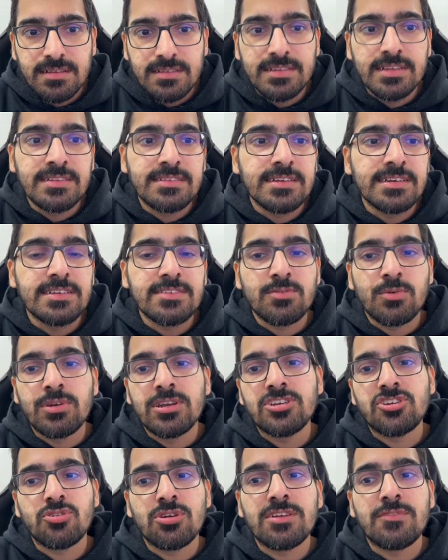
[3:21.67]
Since it is
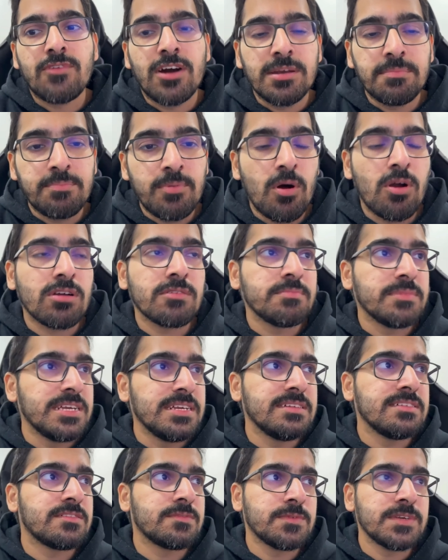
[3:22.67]
only showing one pod
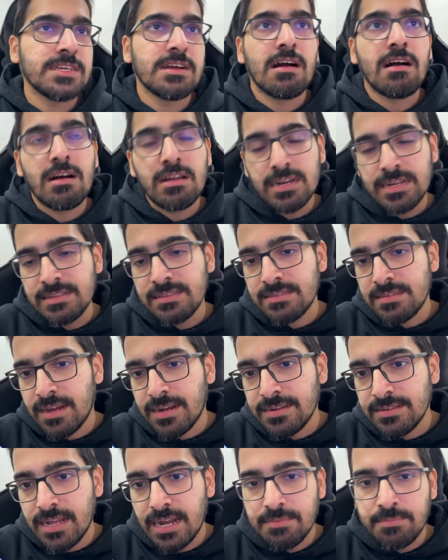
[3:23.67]
means we are
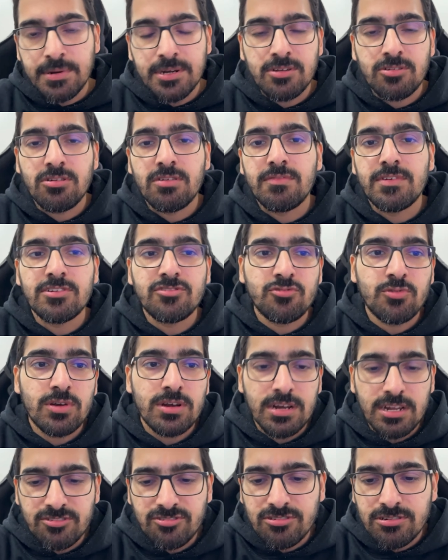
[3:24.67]
inside that particular virtual
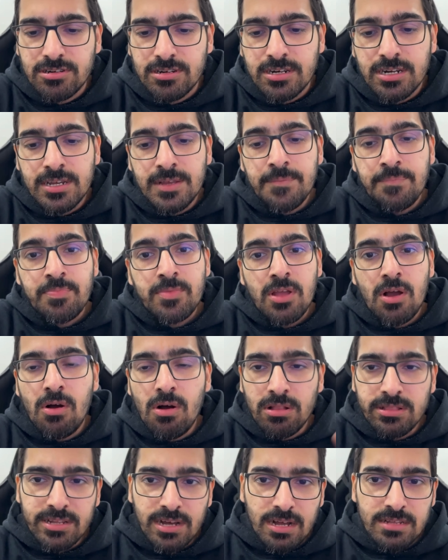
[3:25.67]
cluster.
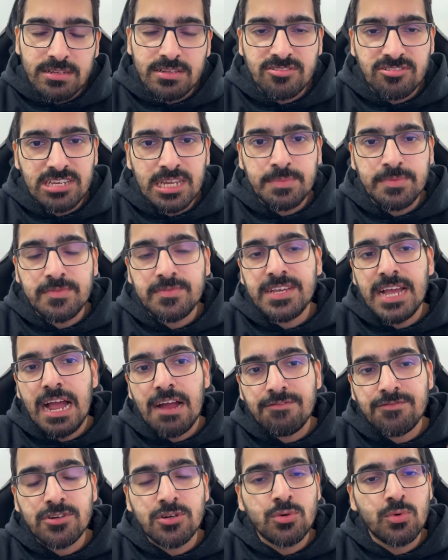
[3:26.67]
All the other steps we
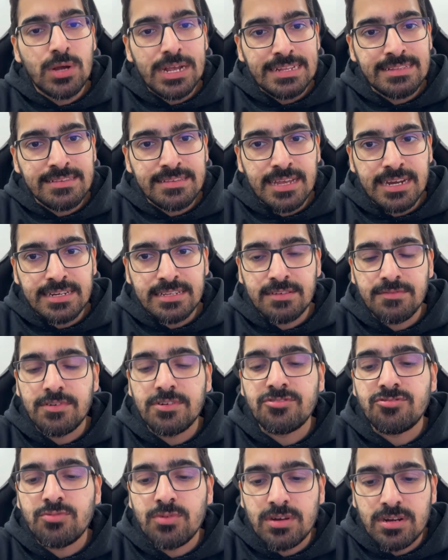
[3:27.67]
have to do inside the
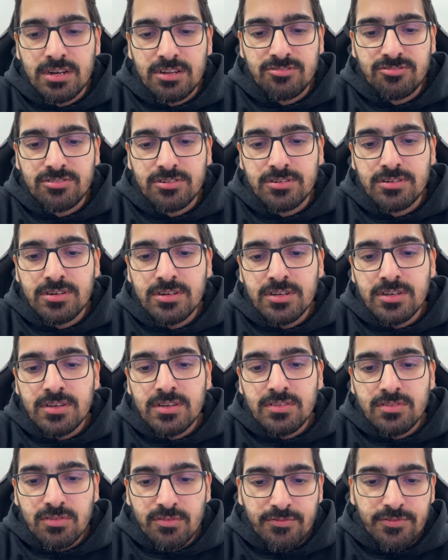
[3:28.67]
virtual cluster.
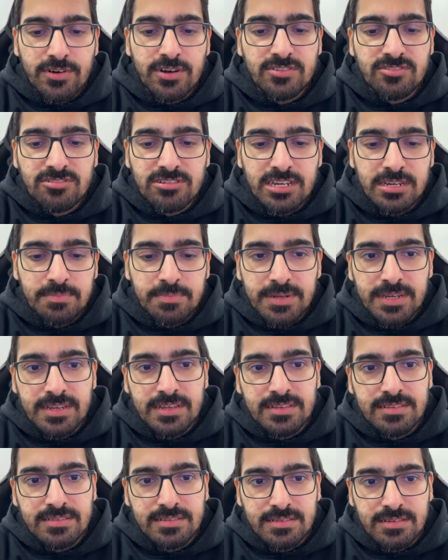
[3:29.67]
So first step
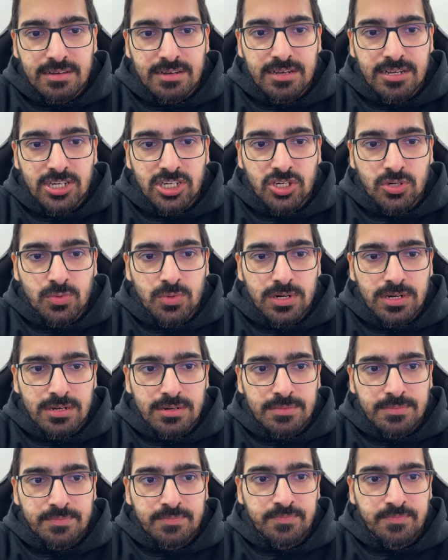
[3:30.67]
is the issuer.